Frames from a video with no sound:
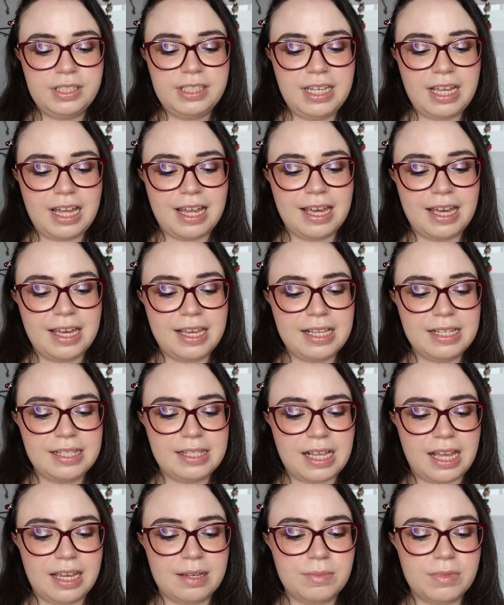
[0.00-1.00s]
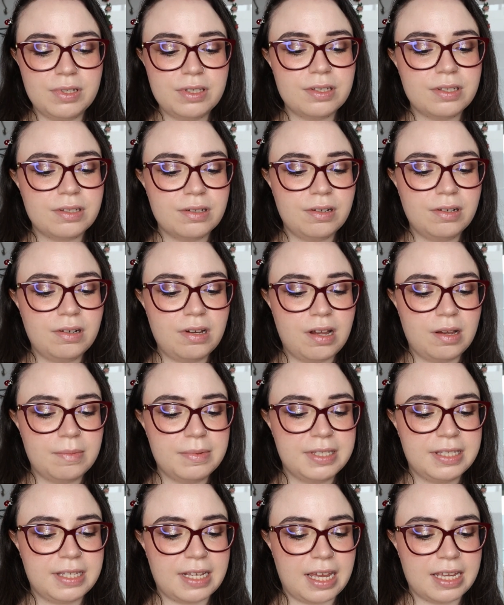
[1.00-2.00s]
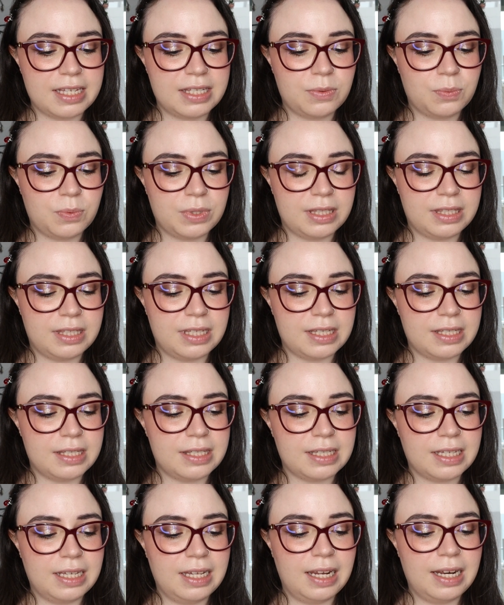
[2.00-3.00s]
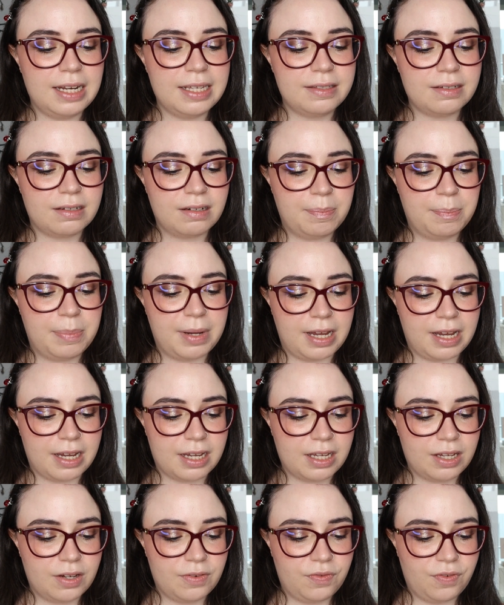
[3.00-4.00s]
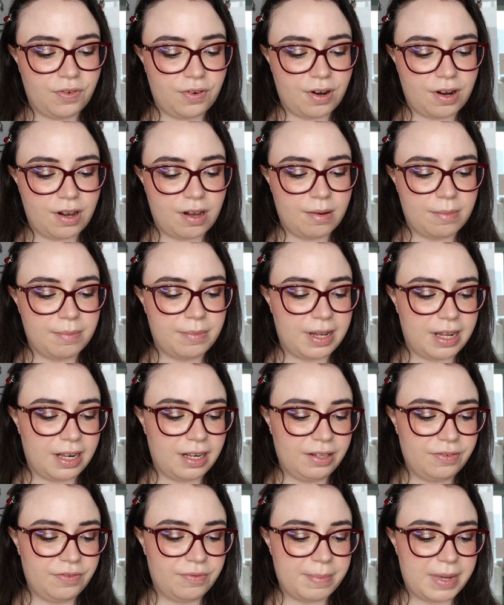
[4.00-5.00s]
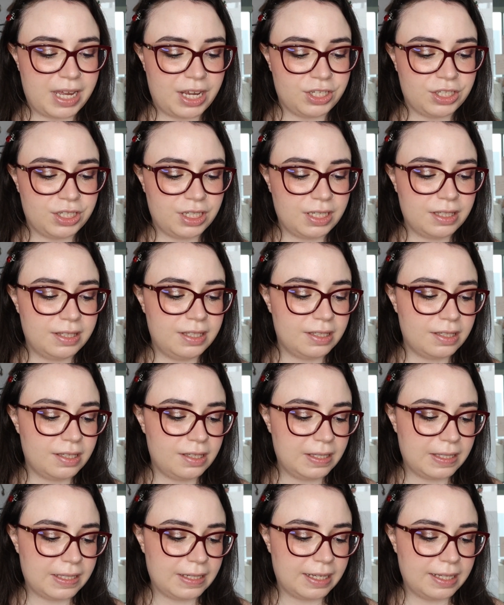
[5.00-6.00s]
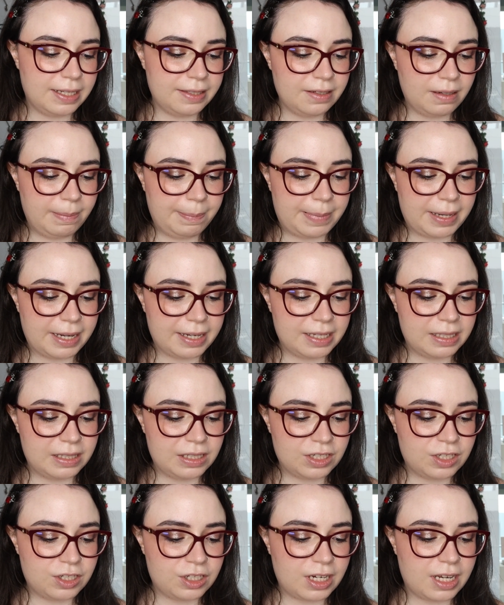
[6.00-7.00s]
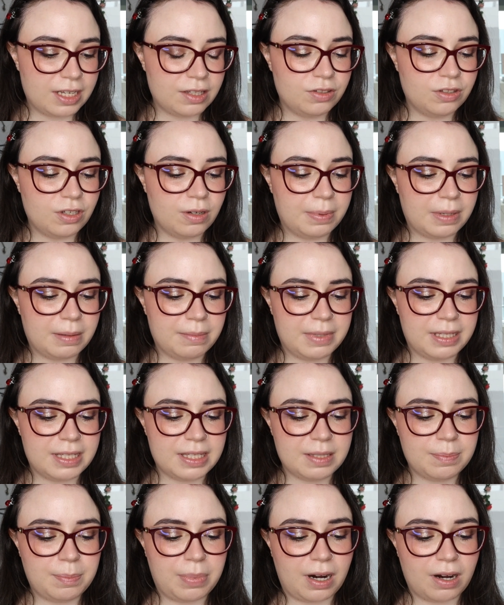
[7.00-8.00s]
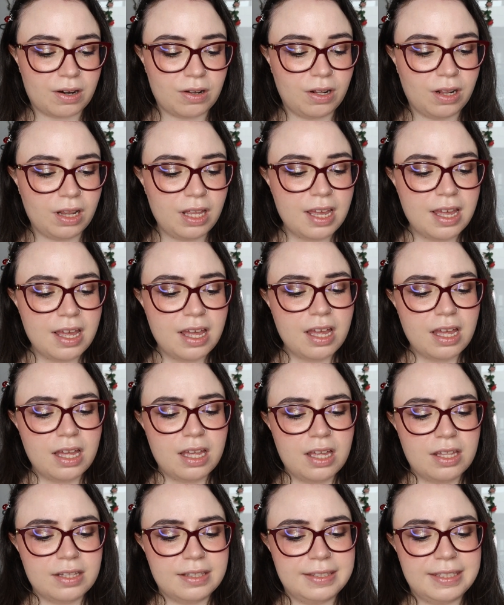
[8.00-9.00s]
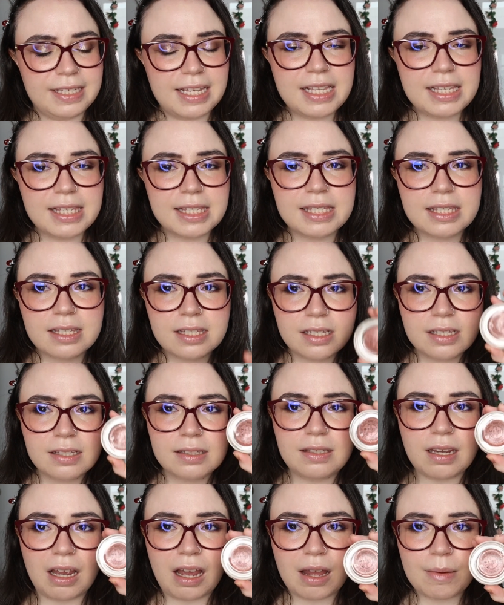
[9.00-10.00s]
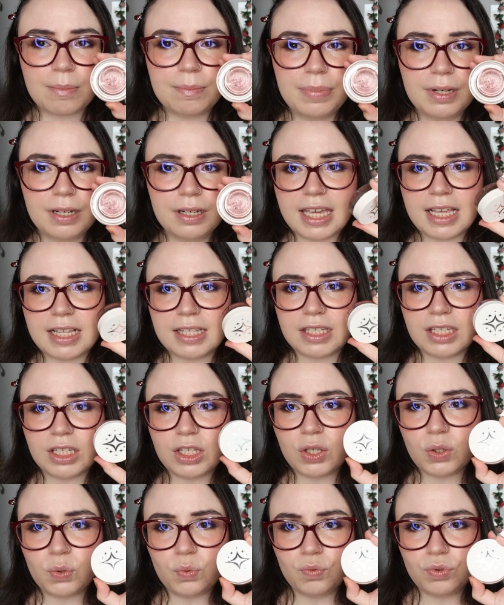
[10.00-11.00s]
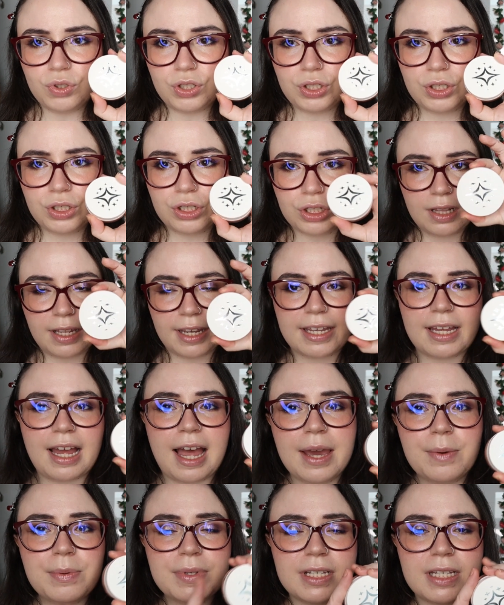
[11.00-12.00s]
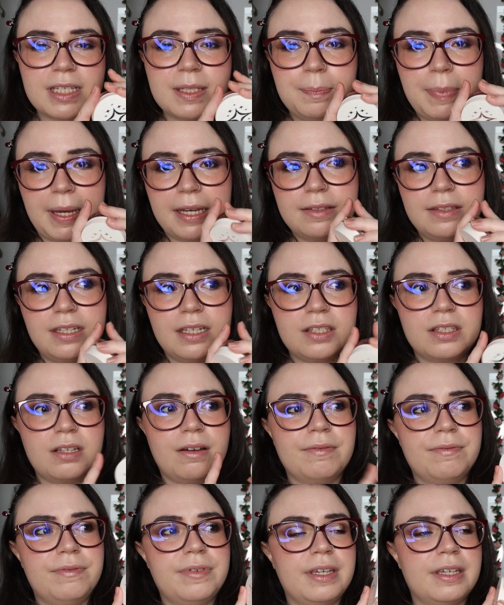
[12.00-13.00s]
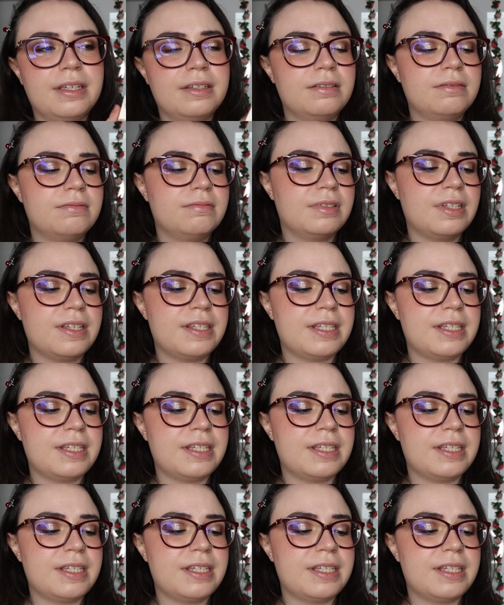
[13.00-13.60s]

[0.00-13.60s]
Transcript: the eyes, I'm also obsessed with this glitter pack from Elf Magic. This is a glitter pack in the shade Dopamine Sparkle. This tub is huge. Like, I was expecting something the